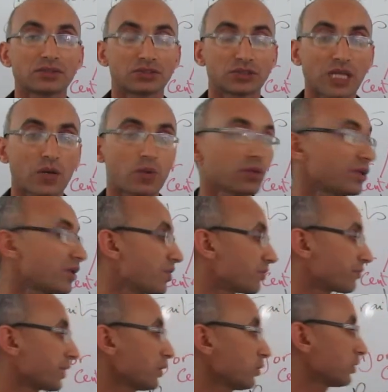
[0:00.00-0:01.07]
So the
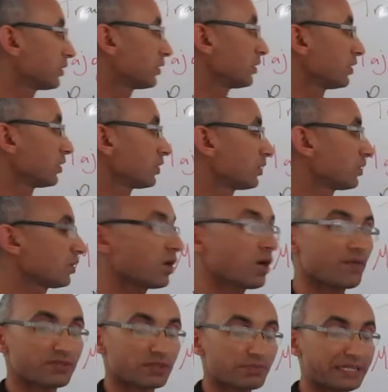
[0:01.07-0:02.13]
role
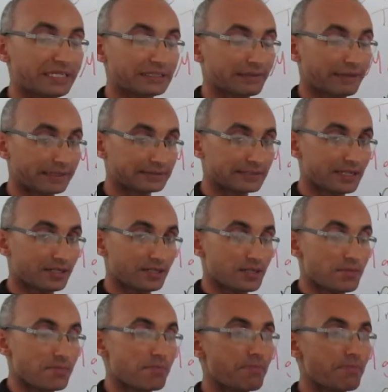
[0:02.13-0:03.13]
of the main character